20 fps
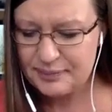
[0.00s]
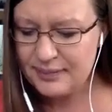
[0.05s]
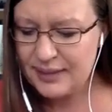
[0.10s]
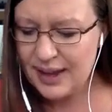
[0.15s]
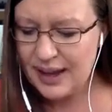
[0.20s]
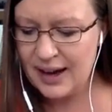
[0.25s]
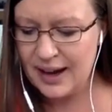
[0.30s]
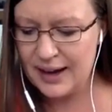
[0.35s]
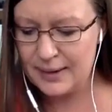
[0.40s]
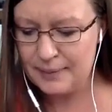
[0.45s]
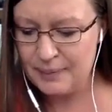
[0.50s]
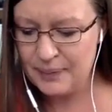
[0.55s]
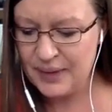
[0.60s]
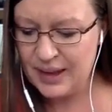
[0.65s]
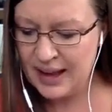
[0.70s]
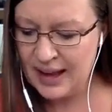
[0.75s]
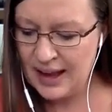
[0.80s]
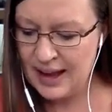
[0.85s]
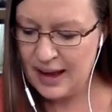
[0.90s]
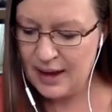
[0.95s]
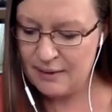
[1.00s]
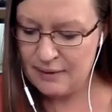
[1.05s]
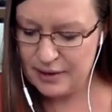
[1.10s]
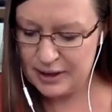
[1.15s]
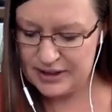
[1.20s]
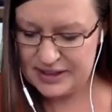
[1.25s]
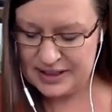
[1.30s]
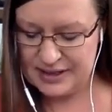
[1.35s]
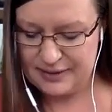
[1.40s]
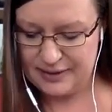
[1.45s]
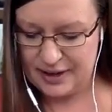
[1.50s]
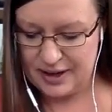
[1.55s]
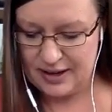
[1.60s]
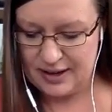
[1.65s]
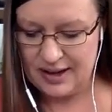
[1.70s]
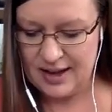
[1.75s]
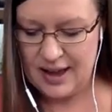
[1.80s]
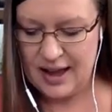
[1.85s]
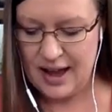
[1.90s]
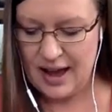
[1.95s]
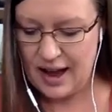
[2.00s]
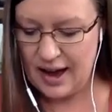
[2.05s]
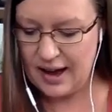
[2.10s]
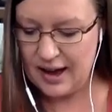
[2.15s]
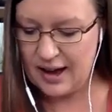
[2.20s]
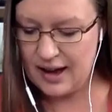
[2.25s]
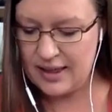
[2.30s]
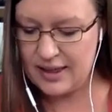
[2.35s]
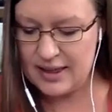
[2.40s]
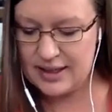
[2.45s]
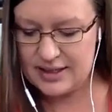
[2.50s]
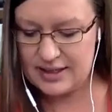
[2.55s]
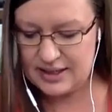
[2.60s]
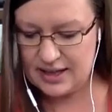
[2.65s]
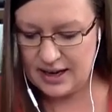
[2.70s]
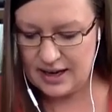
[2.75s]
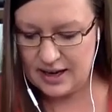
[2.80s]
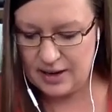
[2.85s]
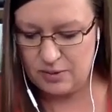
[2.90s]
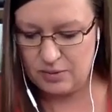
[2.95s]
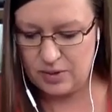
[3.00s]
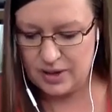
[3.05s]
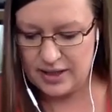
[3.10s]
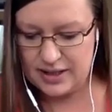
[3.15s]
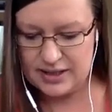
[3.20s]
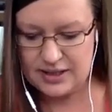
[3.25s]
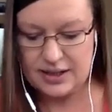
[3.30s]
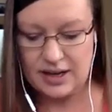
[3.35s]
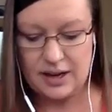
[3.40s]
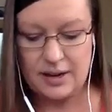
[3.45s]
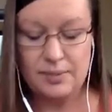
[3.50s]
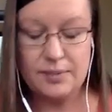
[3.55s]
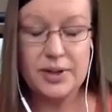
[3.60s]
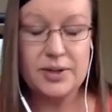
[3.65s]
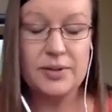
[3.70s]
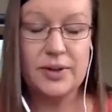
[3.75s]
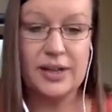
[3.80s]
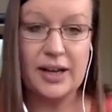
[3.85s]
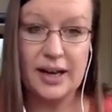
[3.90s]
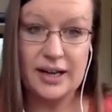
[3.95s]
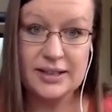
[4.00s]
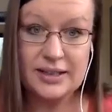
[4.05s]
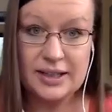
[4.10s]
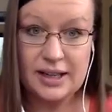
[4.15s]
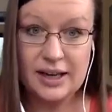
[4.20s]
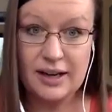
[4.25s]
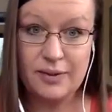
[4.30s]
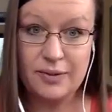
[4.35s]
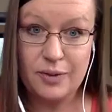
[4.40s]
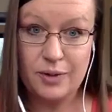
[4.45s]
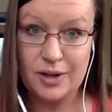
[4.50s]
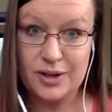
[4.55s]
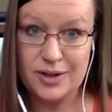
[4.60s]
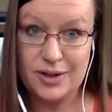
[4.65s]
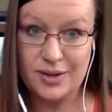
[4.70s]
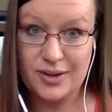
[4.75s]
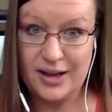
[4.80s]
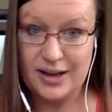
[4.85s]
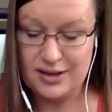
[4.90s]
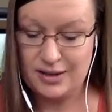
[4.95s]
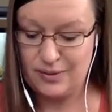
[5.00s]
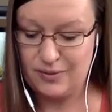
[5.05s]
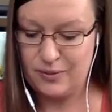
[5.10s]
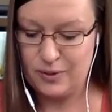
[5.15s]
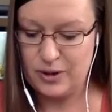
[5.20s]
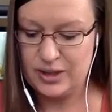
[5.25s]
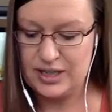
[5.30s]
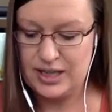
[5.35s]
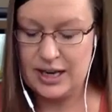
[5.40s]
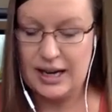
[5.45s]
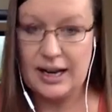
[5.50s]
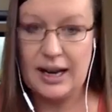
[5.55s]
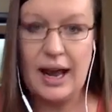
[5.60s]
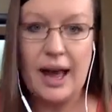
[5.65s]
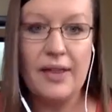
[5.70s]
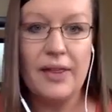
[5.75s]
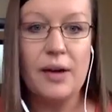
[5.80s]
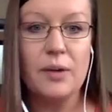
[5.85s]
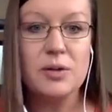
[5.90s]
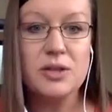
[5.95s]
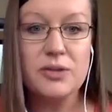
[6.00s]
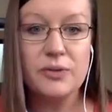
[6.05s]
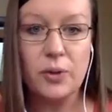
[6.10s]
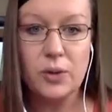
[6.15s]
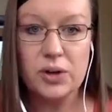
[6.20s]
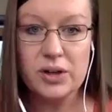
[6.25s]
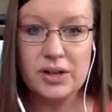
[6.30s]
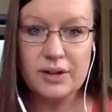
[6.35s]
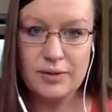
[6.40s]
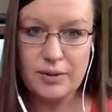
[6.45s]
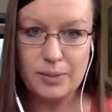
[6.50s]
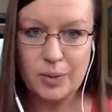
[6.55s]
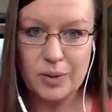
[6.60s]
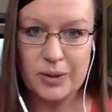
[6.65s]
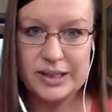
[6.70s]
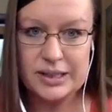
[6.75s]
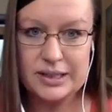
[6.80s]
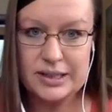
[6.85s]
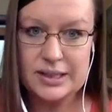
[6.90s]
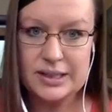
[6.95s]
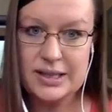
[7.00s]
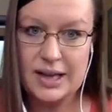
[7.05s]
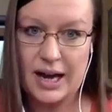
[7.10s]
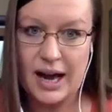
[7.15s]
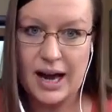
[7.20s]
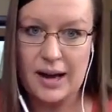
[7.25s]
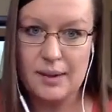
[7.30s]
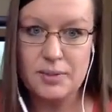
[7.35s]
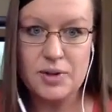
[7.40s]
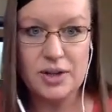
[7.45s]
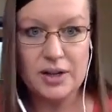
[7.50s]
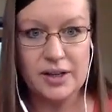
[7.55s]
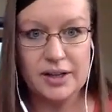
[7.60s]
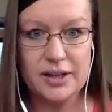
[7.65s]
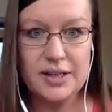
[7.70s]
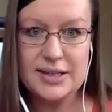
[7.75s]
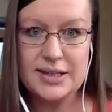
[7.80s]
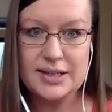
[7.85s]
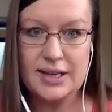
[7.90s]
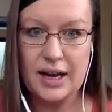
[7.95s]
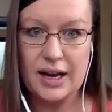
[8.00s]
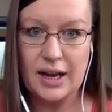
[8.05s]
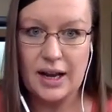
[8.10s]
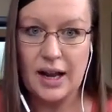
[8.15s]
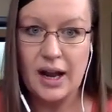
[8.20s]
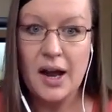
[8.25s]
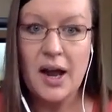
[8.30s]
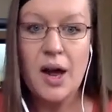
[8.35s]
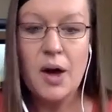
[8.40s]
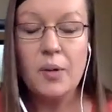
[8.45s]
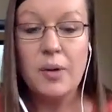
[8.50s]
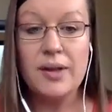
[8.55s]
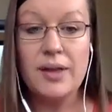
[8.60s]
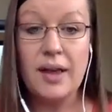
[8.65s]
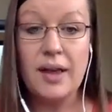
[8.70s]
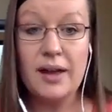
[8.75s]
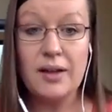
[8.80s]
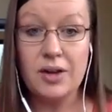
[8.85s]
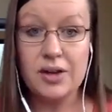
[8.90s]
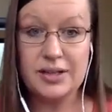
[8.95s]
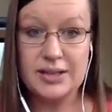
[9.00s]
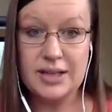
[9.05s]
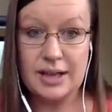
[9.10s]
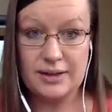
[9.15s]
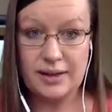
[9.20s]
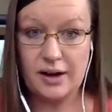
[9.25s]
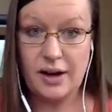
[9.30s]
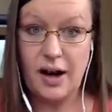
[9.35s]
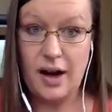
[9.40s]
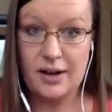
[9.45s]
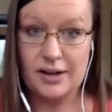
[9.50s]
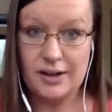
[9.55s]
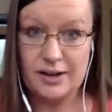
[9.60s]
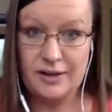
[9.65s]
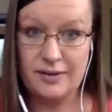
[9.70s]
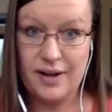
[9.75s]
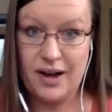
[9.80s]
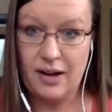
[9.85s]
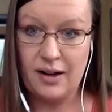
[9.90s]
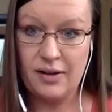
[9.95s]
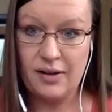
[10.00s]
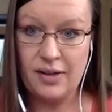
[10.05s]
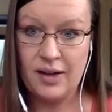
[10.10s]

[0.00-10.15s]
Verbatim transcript: Um, first of all, uh, this study was done between 1984 and 2014, and there was four different points in time during this study when they looked at the cognitive health.